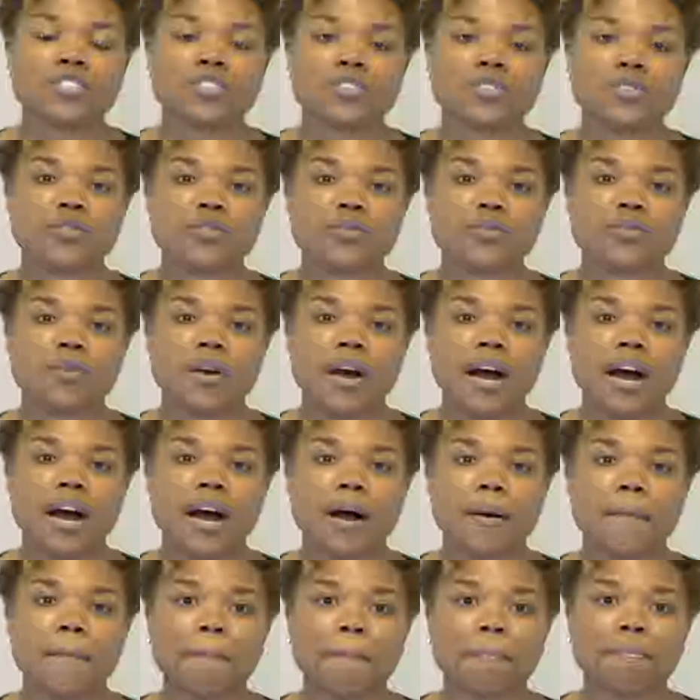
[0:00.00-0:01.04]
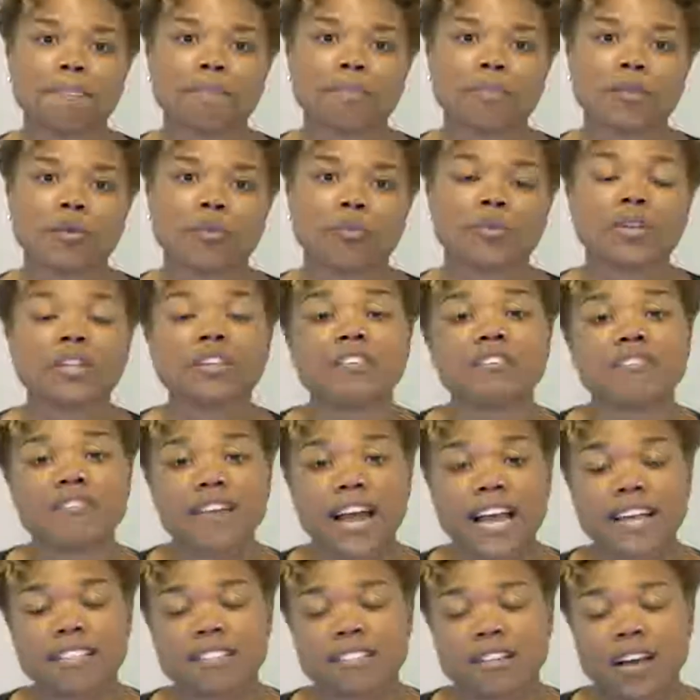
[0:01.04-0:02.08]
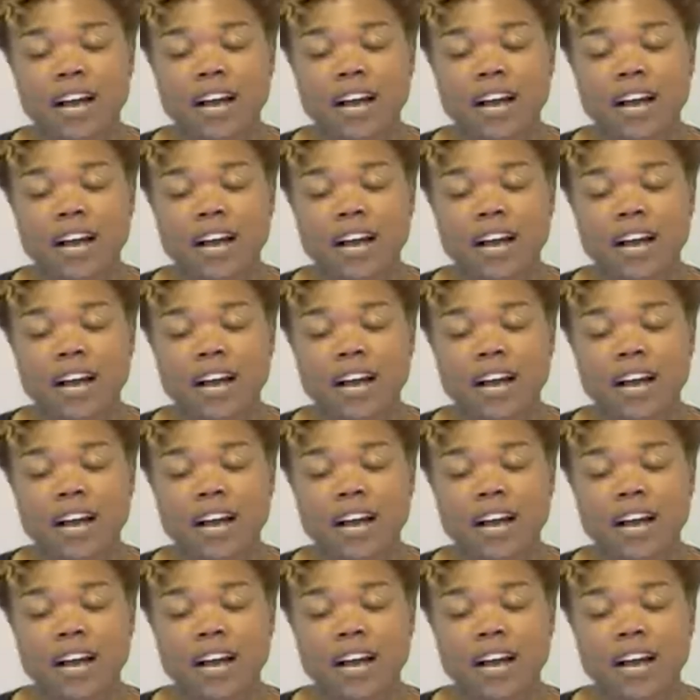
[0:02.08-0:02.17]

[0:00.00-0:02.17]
to really fight